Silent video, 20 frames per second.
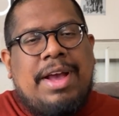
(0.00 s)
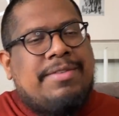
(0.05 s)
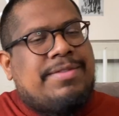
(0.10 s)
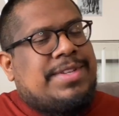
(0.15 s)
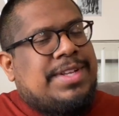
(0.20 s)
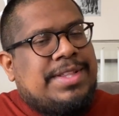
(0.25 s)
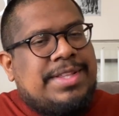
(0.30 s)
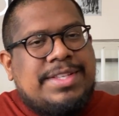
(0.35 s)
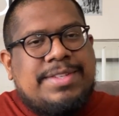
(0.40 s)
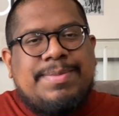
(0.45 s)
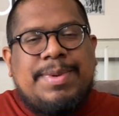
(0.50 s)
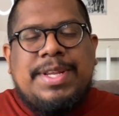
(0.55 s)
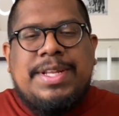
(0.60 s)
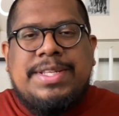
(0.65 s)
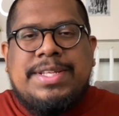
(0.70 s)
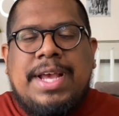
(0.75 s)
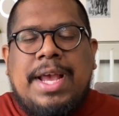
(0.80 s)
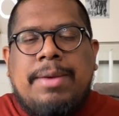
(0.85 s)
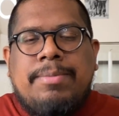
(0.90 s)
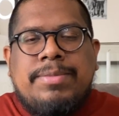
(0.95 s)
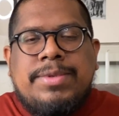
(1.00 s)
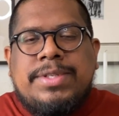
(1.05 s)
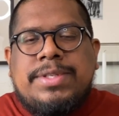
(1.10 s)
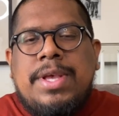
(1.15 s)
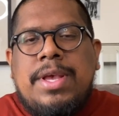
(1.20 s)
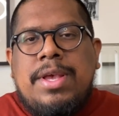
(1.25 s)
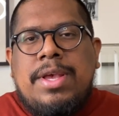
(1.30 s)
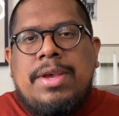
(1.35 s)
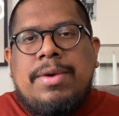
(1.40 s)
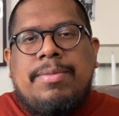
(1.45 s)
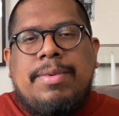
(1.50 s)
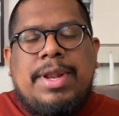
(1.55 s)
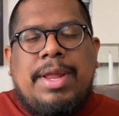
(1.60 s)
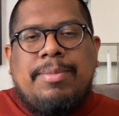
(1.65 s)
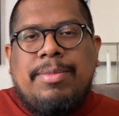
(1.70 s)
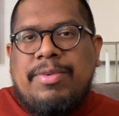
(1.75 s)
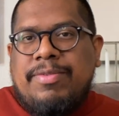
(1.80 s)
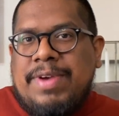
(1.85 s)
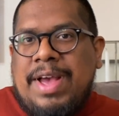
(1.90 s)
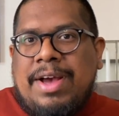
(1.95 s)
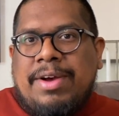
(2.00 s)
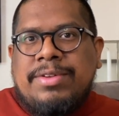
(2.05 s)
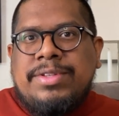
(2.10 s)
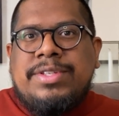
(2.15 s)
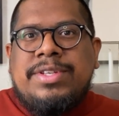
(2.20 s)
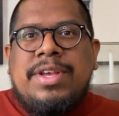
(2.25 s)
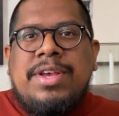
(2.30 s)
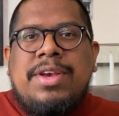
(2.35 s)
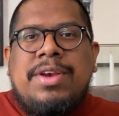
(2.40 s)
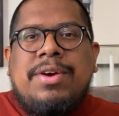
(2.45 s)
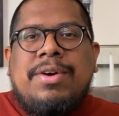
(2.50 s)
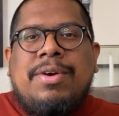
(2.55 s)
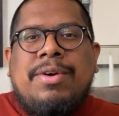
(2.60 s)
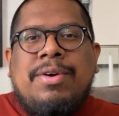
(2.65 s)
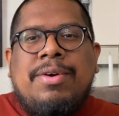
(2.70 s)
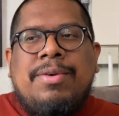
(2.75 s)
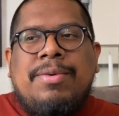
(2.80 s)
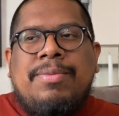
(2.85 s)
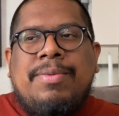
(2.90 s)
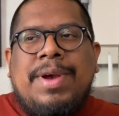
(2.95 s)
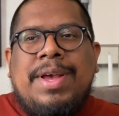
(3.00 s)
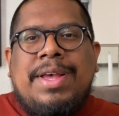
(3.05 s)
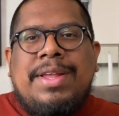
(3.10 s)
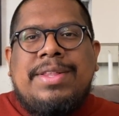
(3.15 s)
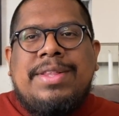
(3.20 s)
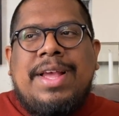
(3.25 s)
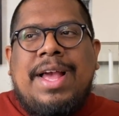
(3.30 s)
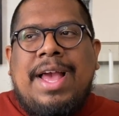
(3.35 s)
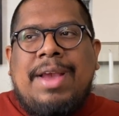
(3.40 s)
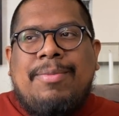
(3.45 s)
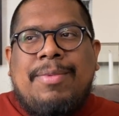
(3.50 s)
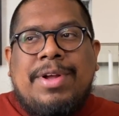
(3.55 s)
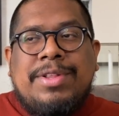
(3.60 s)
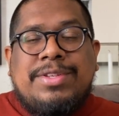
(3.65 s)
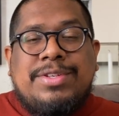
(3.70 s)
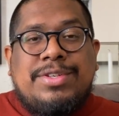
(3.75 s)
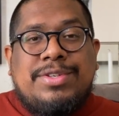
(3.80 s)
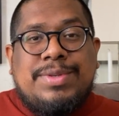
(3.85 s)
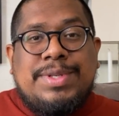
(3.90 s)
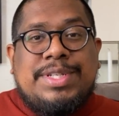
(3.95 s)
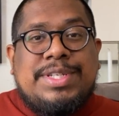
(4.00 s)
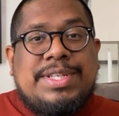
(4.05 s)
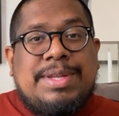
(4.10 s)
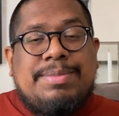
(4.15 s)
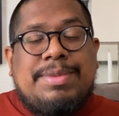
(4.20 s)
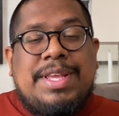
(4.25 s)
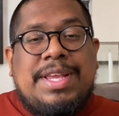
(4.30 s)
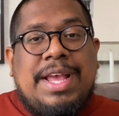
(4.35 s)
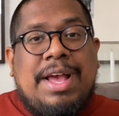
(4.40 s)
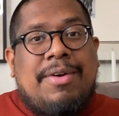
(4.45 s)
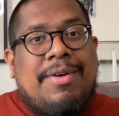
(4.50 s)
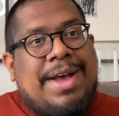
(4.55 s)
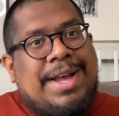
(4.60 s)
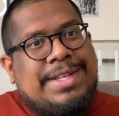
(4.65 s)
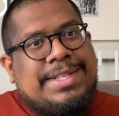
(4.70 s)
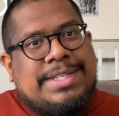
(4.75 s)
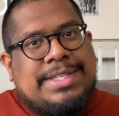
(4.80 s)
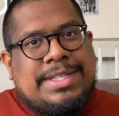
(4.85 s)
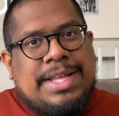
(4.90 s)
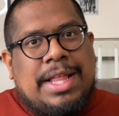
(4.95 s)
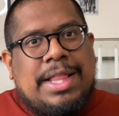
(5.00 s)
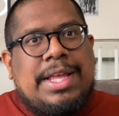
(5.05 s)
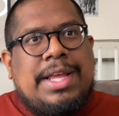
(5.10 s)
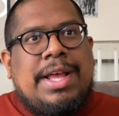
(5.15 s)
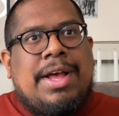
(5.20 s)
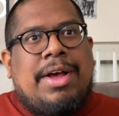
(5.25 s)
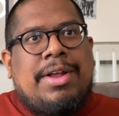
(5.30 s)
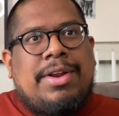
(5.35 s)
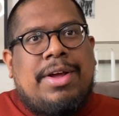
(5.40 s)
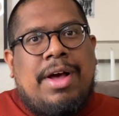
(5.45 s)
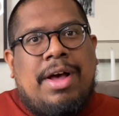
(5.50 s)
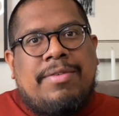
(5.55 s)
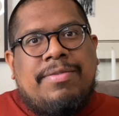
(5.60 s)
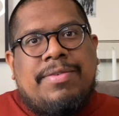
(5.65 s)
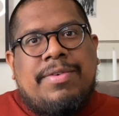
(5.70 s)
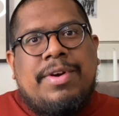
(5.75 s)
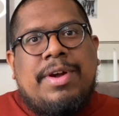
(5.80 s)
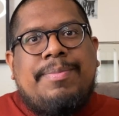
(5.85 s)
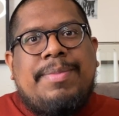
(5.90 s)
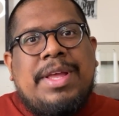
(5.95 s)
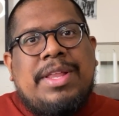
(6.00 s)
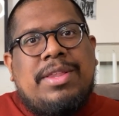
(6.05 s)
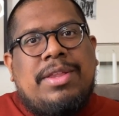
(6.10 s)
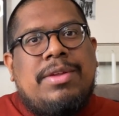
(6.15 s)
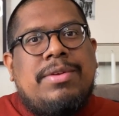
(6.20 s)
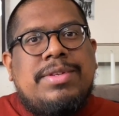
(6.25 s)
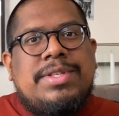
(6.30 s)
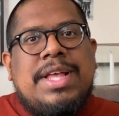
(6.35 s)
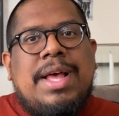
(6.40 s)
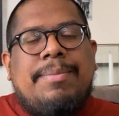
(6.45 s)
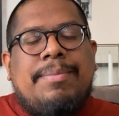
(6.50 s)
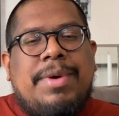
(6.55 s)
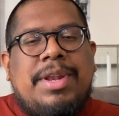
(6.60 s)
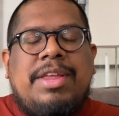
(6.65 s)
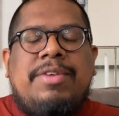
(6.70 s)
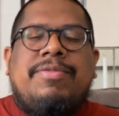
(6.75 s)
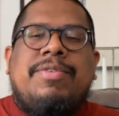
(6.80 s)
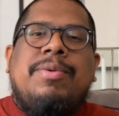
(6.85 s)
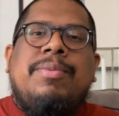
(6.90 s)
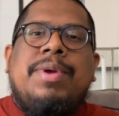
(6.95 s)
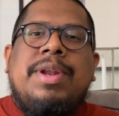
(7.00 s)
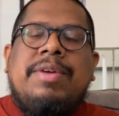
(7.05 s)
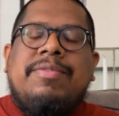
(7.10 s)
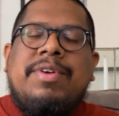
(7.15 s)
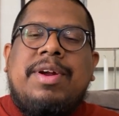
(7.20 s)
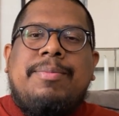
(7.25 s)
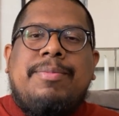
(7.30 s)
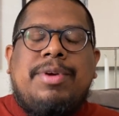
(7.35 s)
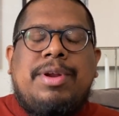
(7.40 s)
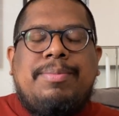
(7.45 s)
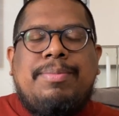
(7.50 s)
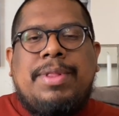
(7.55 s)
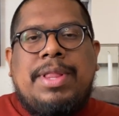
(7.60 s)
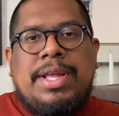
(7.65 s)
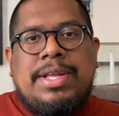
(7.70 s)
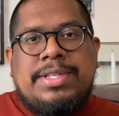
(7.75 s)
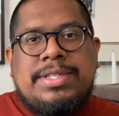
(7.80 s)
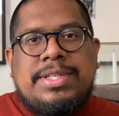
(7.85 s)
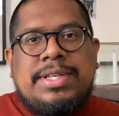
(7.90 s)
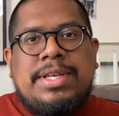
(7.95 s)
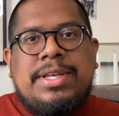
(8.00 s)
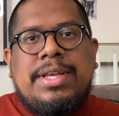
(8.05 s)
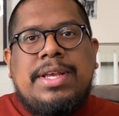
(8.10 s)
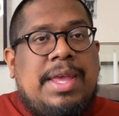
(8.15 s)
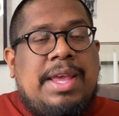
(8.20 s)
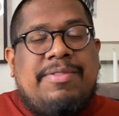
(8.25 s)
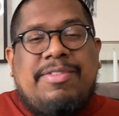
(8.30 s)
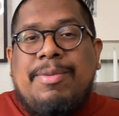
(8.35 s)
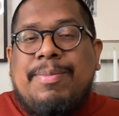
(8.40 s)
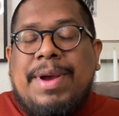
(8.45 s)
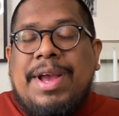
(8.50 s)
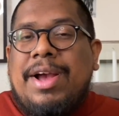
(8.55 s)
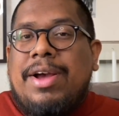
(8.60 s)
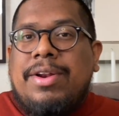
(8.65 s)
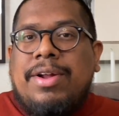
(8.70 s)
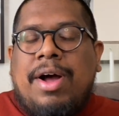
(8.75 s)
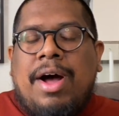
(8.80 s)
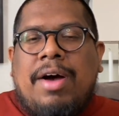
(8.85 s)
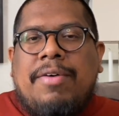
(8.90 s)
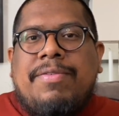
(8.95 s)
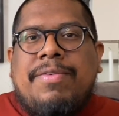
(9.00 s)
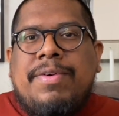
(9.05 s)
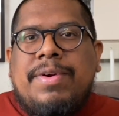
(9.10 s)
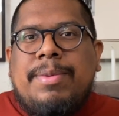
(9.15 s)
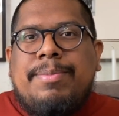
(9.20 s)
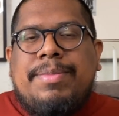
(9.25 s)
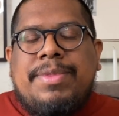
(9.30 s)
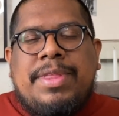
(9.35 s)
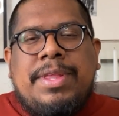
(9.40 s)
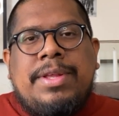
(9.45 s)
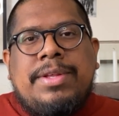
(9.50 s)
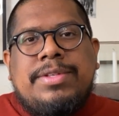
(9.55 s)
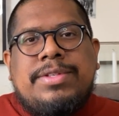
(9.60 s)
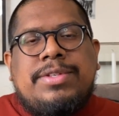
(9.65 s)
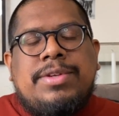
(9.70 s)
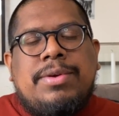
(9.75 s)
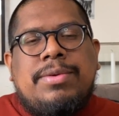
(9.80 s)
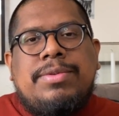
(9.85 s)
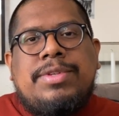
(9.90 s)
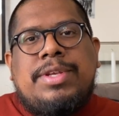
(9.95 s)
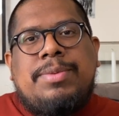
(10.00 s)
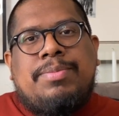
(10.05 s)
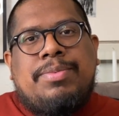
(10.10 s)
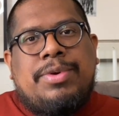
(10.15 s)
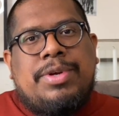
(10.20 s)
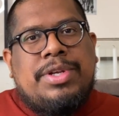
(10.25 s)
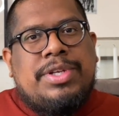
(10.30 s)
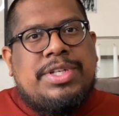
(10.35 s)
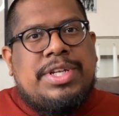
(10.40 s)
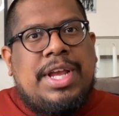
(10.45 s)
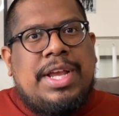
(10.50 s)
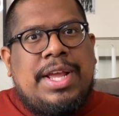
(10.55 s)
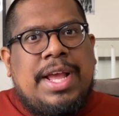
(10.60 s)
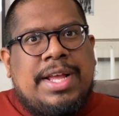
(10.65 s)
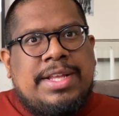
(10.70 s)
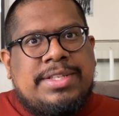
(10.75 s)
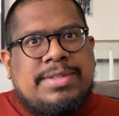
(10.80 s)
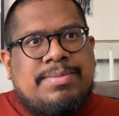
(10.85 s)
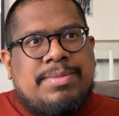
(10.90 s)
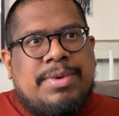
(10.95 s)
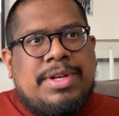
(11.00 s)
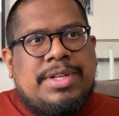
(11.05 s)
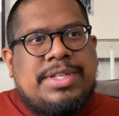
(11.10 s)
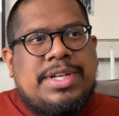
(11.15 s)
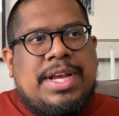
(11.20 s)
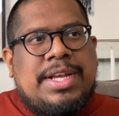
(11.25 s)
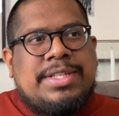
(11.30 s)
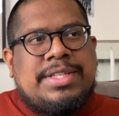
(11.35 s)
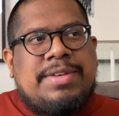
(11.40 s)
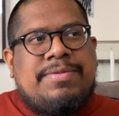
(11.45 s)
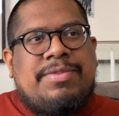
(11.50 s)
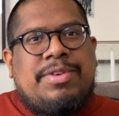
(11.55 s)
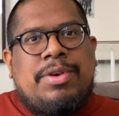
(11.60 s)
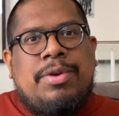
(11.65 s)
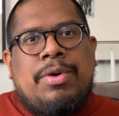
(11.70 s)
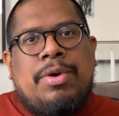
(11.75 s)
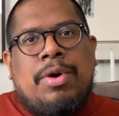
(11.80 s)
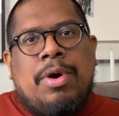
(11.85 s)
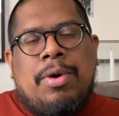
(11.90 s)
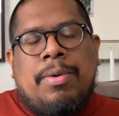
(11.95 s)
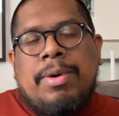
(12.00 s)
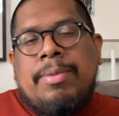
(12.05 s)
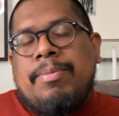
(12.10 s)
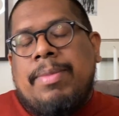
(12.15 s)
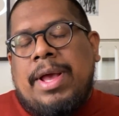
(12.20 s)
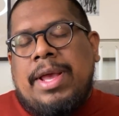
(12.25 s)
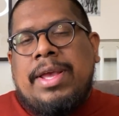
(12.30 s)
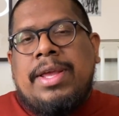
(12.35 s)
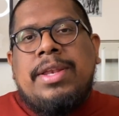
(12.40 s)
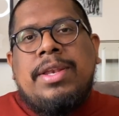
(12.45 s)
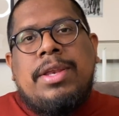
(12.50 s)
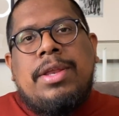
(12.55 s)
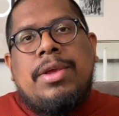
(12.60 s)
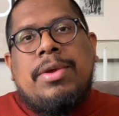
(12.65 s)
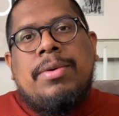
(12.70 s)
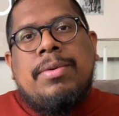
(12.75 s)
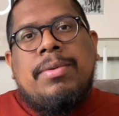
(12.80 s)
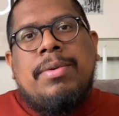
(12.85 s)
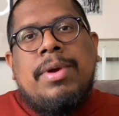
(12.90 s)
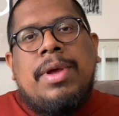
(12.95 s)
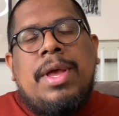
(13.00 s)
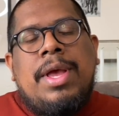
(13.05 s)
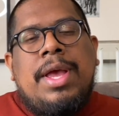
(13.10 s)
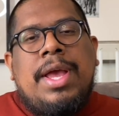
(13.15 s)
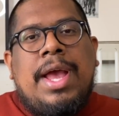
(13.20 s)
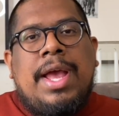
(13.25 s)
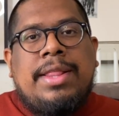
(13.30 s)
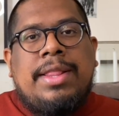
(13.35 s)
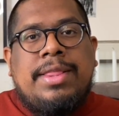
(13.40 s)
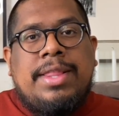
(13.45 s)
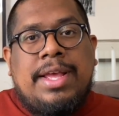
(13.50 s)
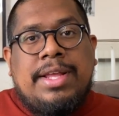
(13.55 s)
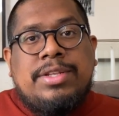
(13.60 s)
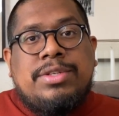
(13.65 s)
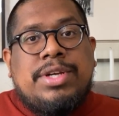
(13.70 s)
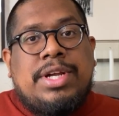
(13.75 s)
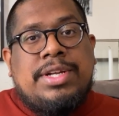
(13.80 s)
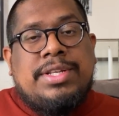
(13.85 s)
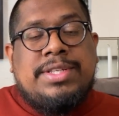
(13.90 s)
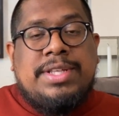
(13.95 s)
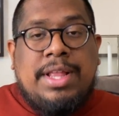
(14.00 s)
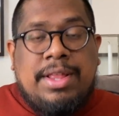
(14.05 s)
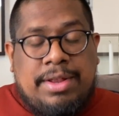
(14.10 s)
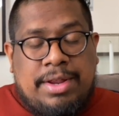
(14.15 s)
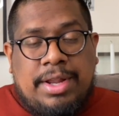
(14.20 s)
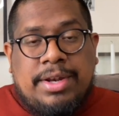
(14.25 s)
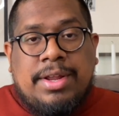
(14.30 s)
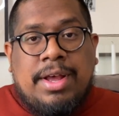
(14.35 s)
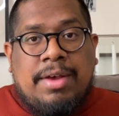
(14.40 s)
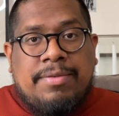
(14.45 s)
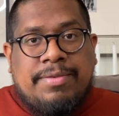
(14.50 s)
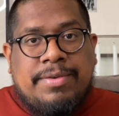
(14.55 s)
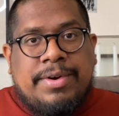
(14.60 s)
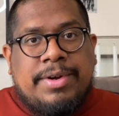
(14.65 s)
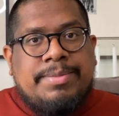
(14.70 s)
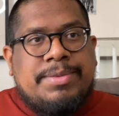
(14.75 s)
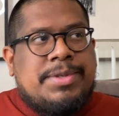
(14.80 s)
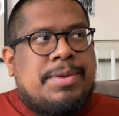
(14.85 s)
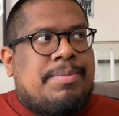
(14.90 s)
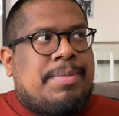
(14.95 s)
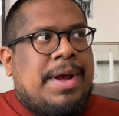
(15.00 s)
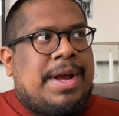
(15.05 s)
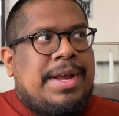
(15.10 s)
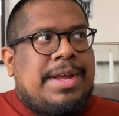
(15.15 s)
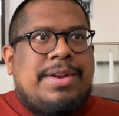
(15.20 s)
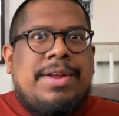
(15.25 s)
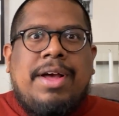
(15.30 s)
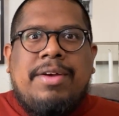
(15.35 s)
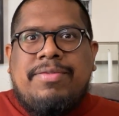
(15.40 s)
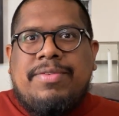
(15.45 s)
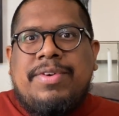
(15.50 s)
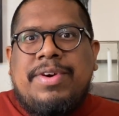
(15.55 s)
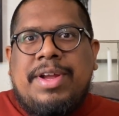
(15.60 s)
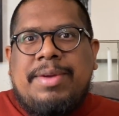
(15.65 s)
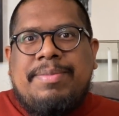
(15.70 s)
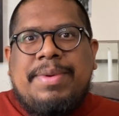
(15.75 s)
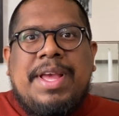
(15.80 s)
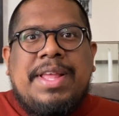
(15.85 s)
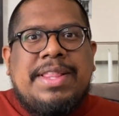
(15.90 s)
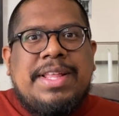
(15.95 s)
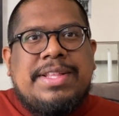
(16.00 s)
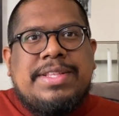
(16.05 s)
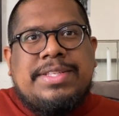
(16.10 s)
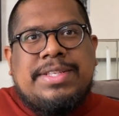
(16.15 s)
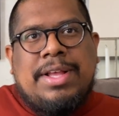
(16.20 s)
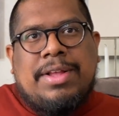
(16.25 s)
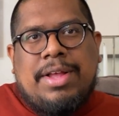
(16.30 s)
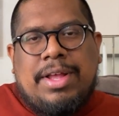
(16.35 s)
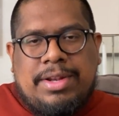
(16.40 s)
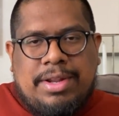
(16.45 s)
I've done this many times when I move out or when I want to switch something out. I sell it on OfferUp and use that money for whatever I'm replacing. If you buy on OfferUp, things don't depreciate as much as if you go and buy it new and then try to sell it on OfferUp. So buy an OfferUp and then sell on